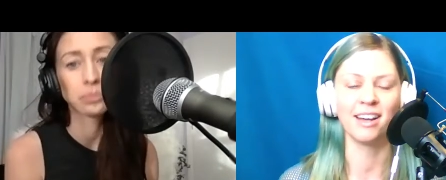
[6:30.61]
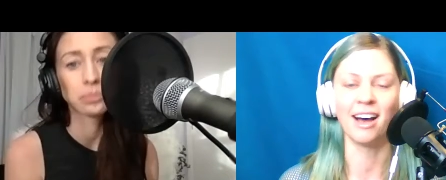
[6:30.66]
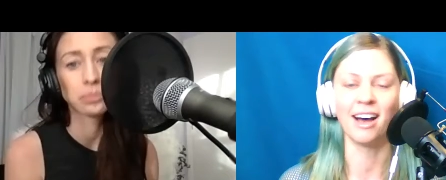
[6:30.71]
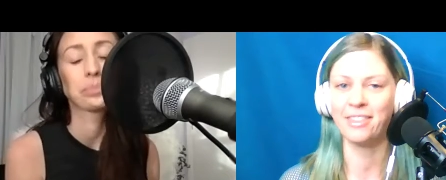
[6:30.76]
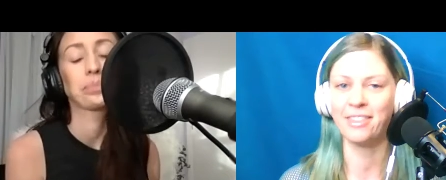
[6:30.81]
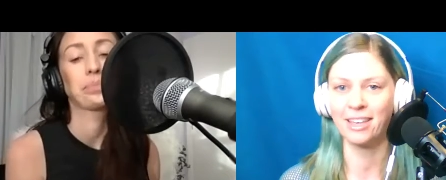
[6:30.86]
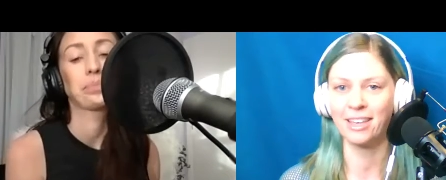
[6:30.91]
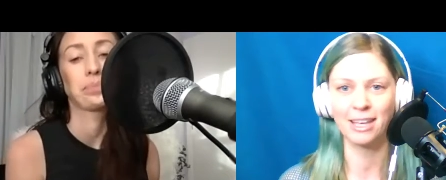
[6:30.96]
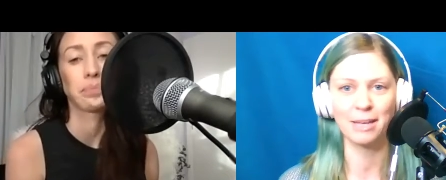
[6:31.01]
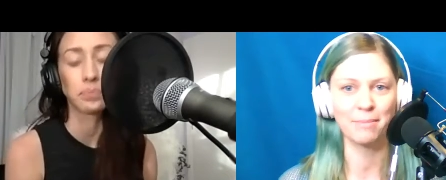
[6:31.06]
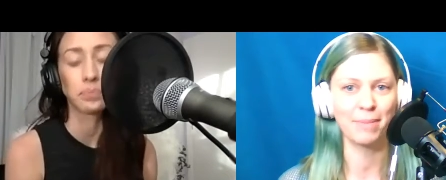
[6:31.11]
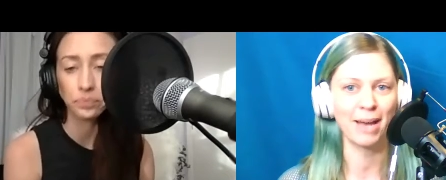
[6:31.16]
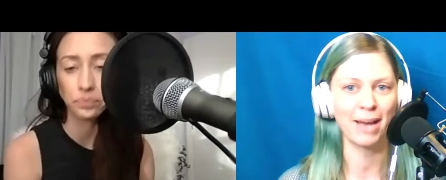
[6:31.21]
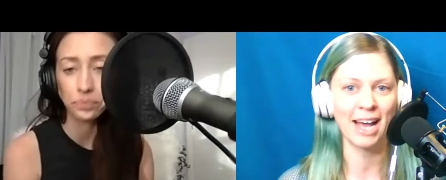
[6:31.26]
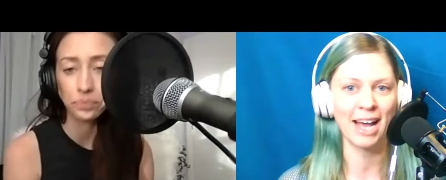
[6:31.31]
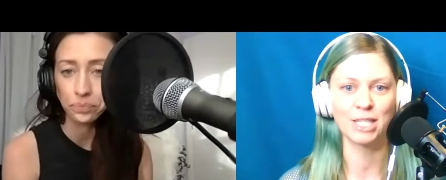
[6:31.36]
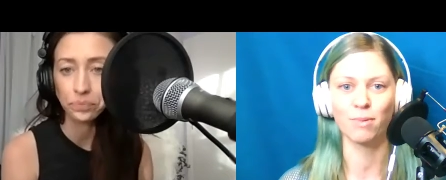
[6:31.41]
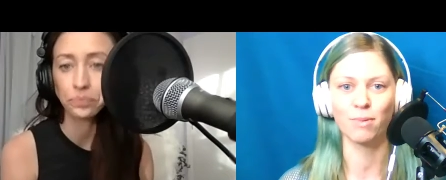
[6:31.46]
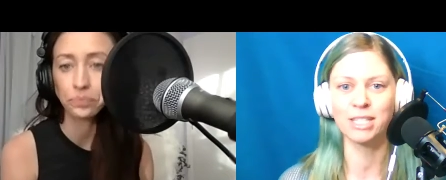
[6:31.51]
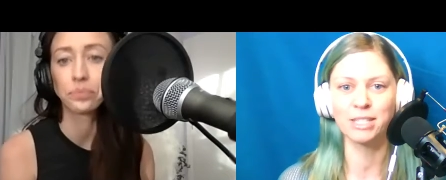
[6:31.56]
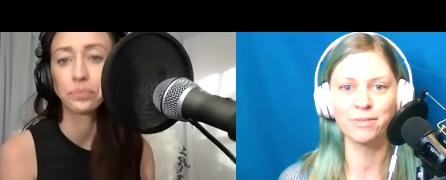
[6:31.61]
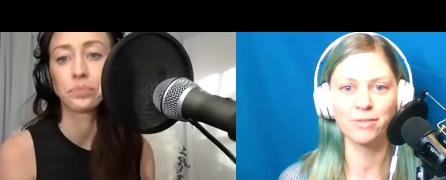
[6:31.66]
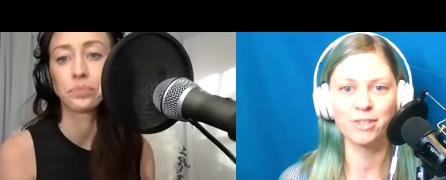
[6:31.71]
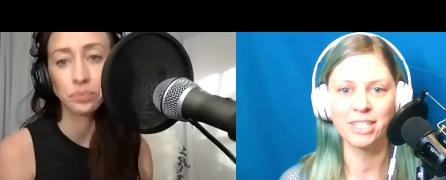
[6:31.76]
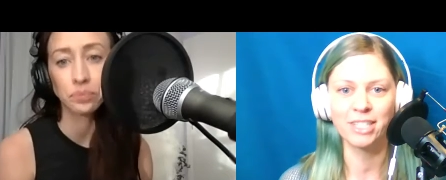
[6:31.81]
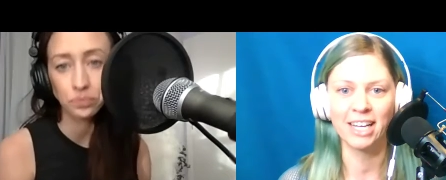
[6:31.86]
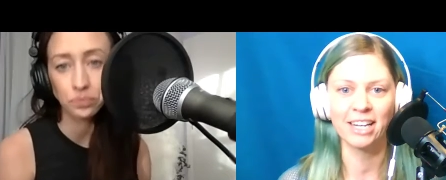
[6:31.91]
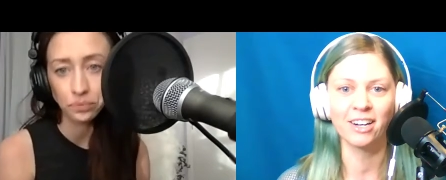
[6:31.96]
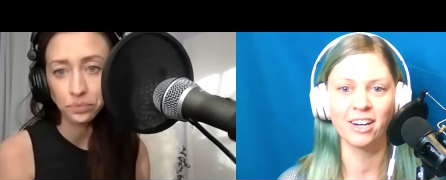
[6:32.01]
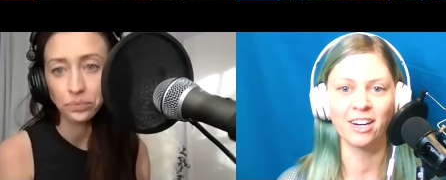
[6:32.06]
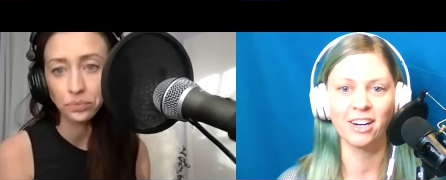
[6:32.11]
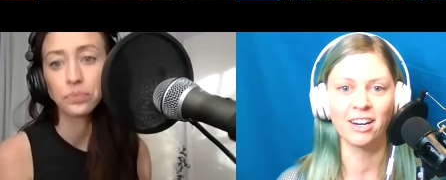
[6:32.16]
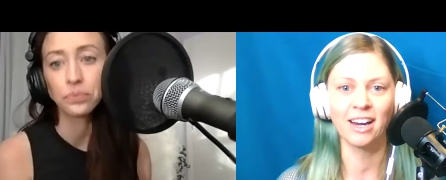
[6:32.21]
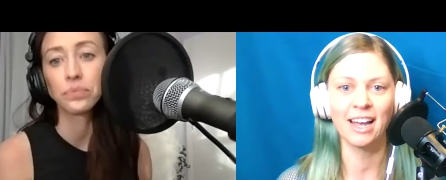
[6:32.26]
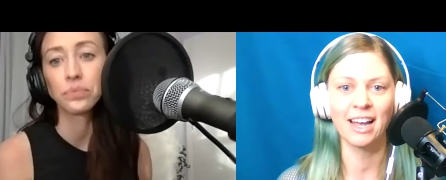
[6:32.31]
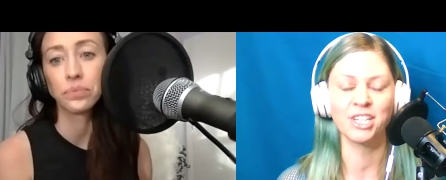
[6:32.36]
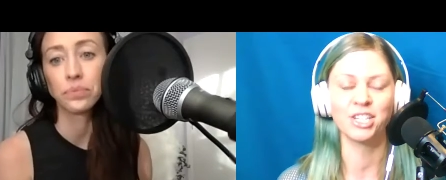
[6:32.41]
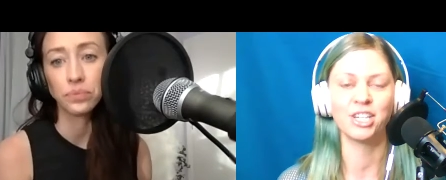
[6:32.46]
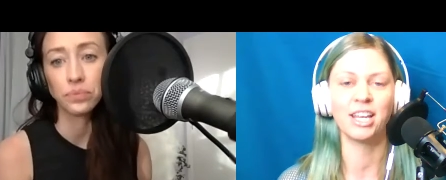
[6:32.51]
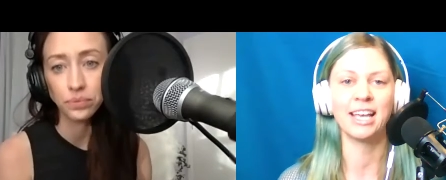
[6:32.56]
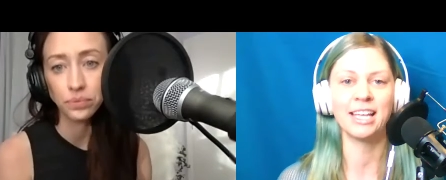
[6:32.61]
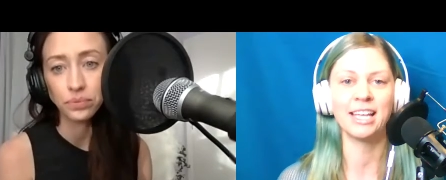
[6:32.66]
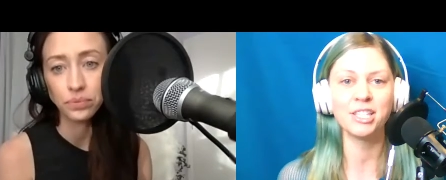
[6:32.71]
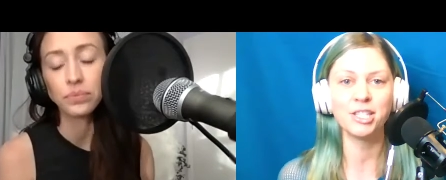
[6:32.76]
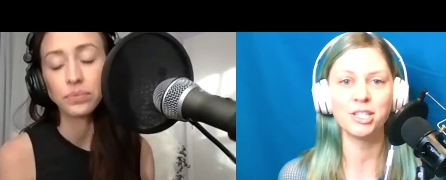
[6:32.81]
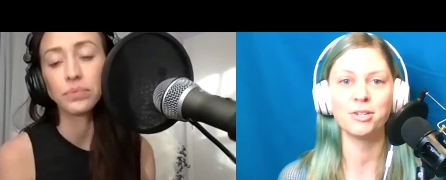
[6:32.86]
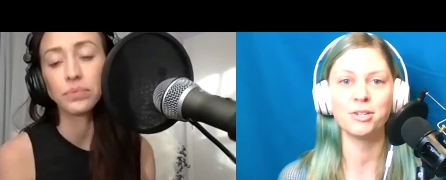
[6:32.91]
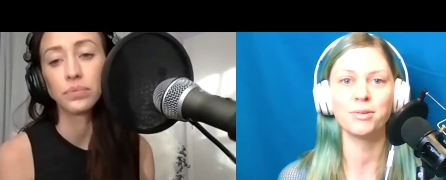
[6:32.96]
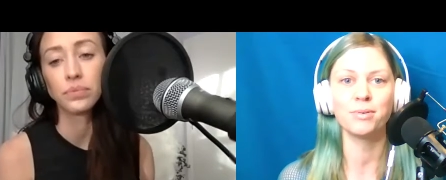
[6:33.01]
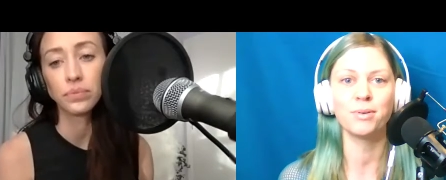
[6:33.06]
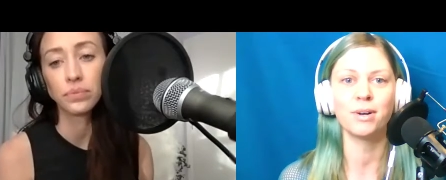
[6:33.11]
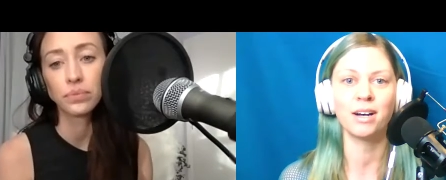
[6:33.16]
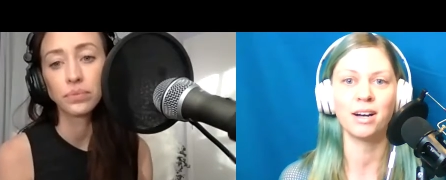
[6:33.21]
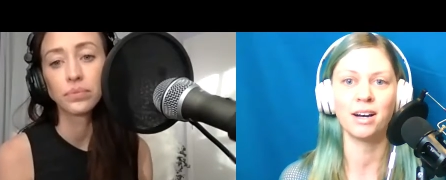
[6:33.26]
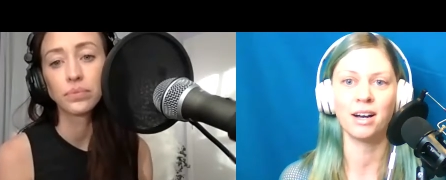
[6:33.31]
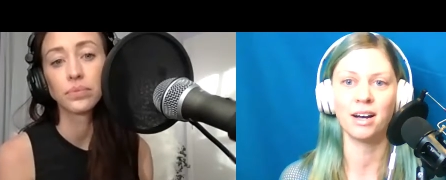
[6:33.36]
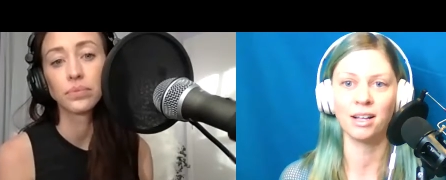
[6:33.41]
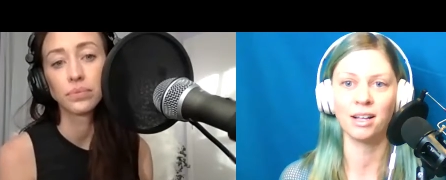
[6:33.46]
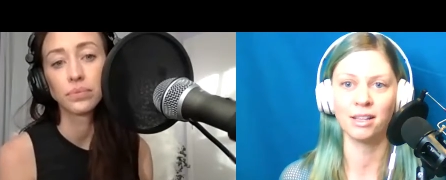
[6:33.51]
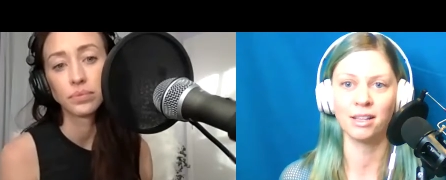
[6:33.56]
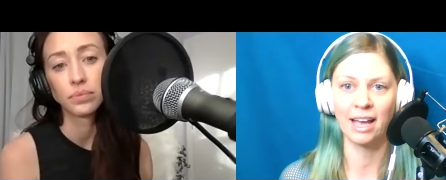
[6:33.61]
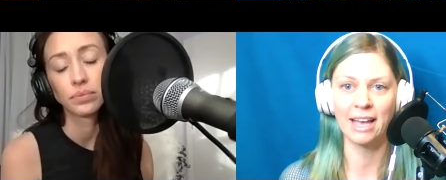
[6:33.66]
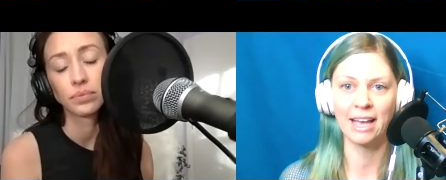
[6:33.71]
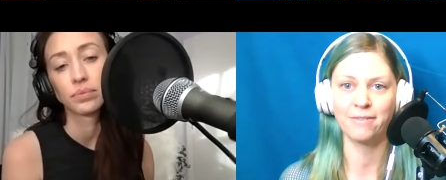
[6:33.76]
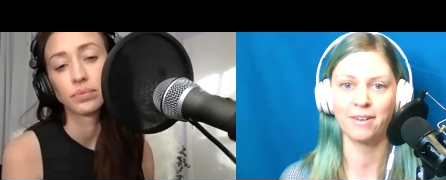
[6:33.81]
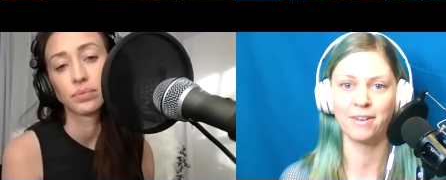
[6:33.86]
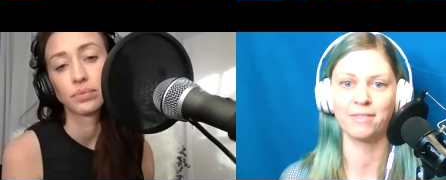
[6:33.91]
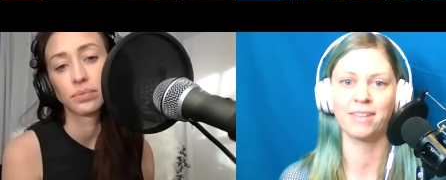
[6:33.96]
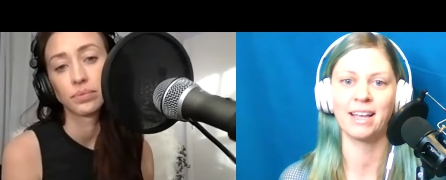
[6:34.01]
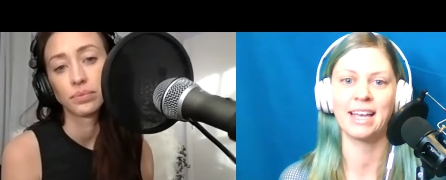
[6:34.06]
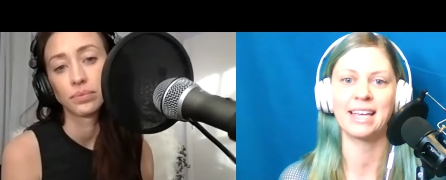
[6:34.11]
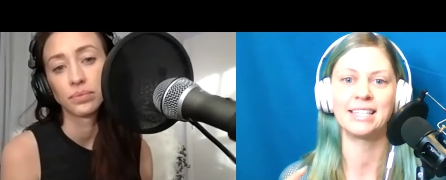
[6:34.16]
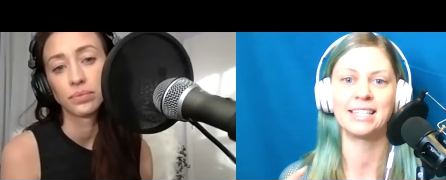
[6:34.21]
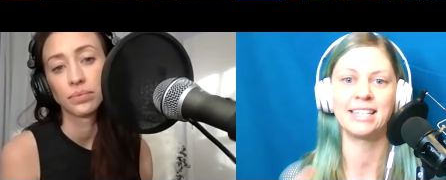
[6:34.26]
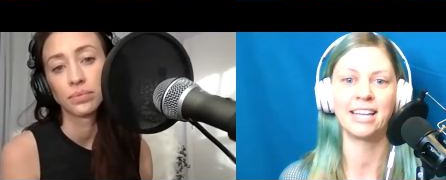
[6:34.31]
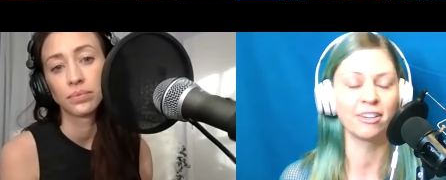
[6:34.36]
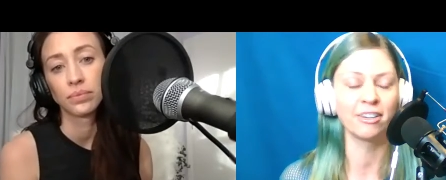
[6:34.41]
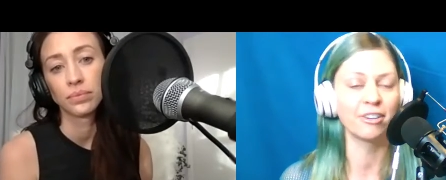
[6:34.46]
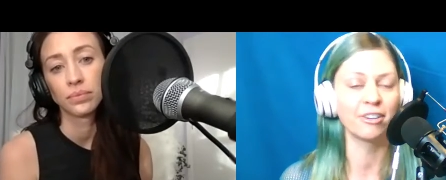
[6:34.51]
Speaker 1: not thinking past what's for dinner, and into a life of like daily